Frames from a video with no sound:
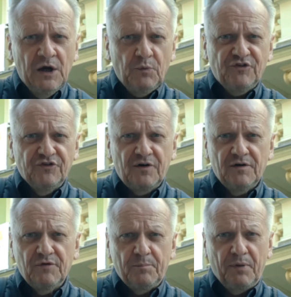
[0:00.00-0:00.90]
which is kind
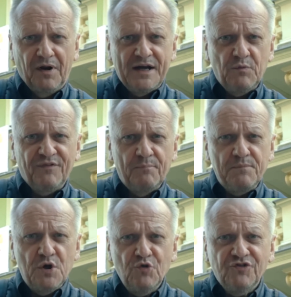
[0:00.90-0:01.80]
of a play with
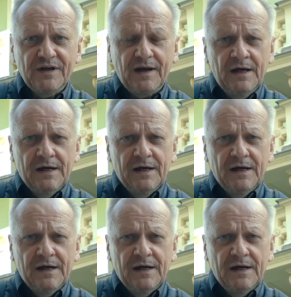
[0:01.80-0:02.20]
music.